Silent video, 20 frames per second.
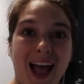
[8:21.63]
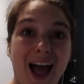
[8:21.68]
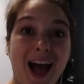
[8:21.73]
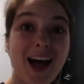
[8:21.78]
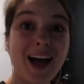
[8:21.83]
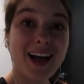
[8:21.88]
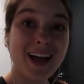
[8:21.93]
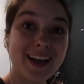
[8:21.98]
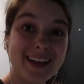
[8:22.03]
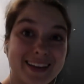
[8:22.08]

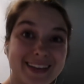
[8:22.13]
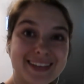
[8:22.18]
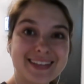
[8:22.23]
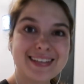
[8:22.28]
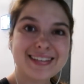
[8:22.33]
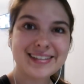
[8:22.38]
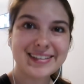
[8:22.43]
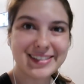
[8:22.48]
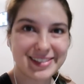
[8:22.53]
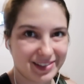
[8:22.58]
Hi!
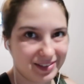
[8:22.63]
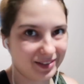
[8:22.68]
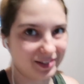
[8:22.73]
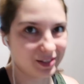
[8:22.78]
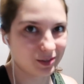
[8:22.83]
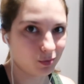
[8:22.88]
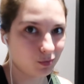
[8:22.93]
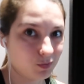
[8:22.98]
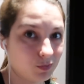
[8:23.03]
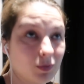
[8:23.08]
So
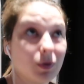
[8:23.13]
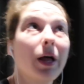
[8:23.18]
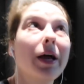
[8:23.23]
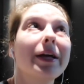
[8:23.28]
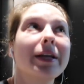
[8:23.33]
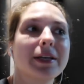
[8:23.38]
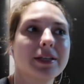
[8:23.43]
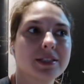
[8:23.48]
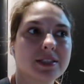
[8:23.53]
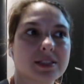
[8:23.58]
this
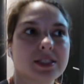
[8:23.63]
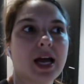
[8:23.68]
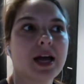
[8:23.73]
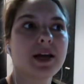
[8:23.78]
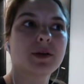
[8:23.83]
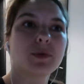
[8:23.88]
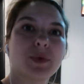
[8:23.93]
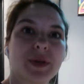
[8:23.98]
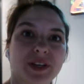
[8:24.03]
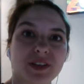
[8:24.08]
lighting is
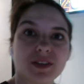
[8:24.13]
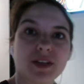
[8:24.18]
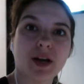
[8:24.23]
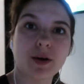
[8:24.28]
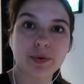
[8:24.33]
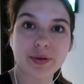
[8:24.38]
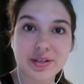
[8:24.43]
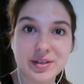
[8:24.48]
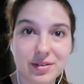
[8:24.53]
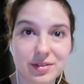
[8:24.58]
kind of weird
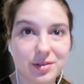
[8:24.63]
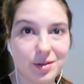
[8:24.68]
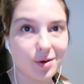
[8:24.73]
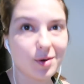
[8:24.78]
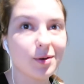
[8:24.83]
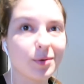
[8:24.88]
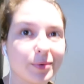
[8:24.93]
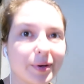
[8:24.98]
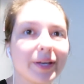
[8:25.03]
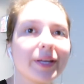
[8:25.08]
out here in the
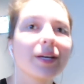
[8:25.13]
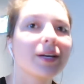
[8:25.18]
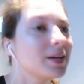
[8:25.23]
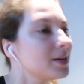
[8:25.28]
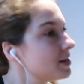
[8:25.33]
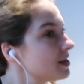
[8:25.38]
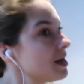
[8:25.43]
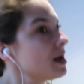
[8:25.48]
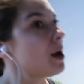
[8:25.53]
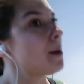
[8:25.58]
hallway,
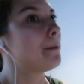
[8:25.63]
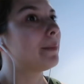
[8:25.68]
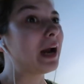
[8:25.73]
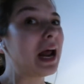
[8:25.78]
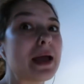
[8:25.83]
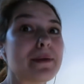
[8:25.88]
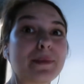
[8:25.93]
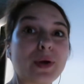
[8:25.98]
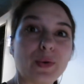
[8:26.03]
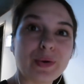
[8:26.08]
but
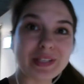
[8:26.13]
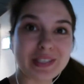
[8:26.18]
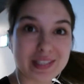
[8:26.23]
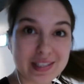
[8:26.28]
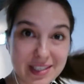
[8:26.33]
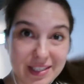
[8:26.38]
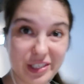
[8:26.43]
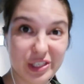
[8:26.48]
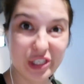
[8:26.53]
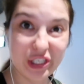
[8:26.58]
I'm going to
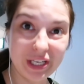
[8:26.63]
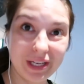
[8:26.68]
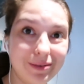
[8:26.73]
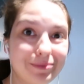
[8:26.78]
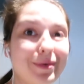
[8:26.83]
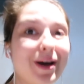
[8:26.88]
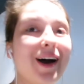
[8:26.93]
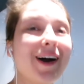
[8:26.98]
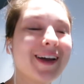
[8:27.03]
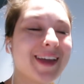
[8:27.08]
the
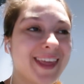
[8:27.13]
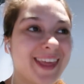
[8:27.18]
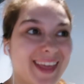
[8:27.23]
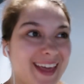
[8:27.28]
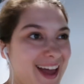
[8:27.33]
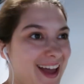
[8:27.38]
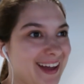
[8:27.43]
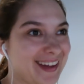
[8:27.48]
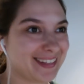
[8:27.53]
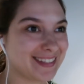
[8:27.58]
gym
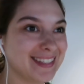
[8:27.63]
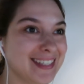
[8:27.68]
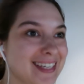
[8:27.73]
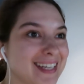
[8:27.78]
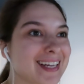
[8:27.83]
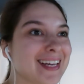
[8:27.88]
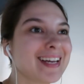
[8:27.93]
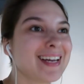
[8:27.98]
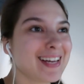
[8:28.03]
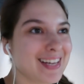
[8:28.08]

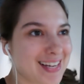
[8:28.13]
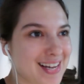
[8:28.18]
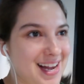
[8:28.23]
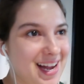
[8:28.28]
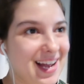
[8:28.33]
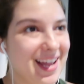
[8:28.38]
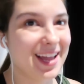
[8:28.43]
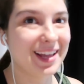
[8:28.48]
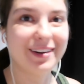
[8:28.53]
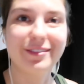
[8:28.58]
again.
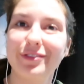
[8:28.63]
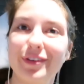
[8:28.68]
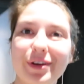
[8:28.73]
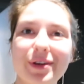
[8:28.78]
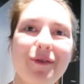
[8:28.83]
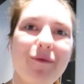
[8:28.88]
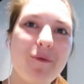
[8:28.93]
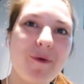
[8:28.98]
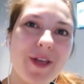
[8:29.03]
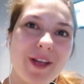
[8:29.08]
I had a
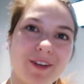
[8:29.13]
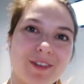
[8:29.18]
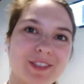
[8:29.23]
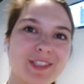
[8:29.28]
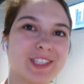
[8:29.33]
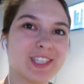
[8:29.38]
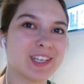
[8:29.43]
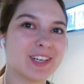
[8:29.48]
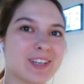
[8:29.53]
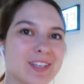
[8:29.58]
very
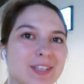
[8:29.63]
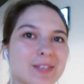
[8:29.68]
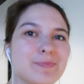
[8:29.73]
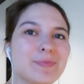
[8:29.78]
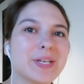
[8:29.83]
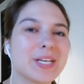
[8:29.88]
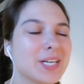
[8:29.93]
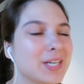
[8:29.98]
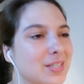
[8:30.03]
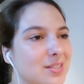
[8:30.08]
weird dinner
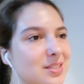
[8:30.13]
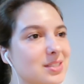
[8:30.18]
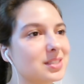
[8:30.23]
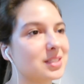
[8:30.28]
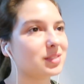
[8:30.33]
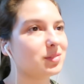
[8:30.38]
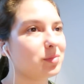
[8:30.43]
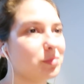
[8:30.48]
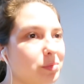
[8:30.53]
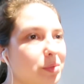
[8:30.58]

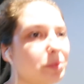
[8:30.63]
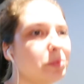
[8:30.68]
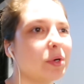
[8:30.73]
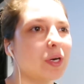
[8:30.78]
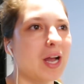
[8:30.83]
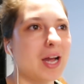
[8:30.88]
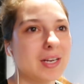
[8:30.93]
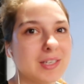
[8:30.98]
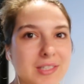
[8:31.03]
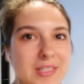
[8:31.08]
because we
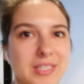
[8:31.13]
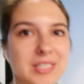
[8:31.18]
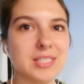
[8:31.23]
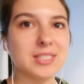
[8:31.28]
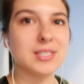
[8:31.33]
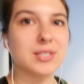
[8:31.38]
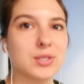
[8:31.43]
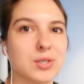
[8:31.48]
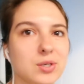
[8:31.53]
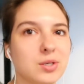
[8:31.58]
were kind of
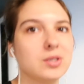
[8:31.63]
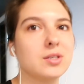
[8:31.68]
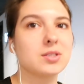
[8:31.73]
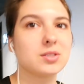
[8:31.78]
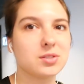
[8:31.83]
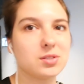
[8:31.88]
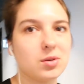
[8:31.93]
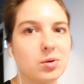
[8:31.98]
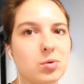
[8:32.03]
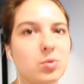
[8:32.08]
lazy to
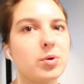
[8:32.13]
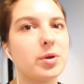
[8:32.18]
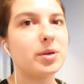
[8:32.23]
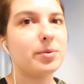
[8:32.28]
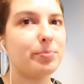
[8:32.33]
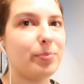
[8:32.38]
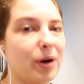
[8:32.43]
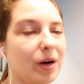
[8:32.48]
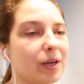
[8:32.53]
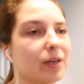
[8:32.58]
cook, so
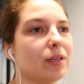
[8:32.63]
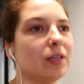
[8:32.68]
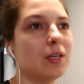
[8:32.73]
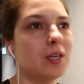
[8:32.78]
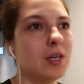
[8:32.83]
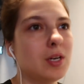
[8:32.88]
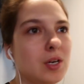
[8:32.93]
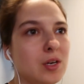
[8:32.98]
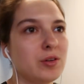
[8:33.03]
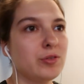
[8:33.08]
we bought
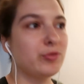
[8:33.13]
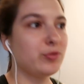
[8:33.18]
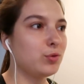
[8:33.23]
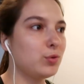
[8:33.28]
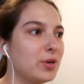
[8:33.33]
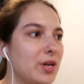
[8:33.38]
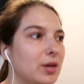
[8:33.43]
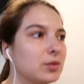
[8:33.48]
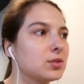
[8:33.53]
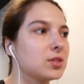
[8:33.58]

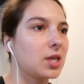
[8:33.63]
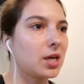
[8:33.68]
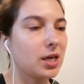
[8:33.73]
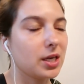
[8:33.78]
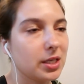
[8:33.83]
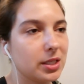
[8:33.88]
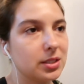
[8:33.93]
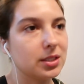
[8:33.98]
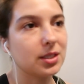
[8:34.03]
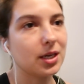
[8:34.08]
food
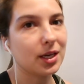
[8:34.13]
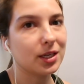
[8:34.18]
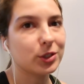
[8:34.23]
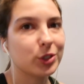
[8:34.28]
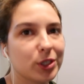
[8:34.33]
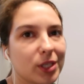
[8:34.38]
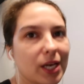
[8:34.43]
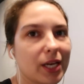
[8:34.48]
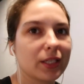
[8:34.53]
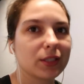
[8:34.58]
outside and I
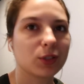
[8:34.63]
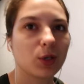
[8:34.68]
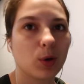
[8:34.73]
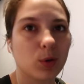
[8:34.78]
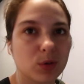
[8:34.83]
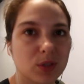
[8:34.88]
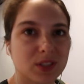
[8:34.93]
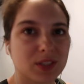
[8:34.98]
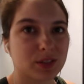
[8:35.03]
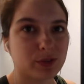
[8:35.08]
just had
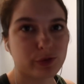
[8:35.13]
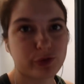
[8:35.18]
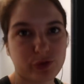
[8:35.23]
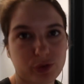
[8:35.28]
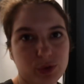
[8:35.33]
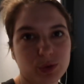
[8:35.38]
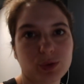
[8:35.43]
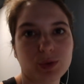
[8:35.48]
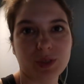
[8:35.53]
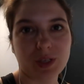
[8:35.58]
toast and
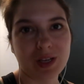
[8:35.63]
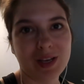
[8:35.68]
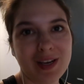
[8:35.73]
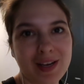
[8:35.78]
fruit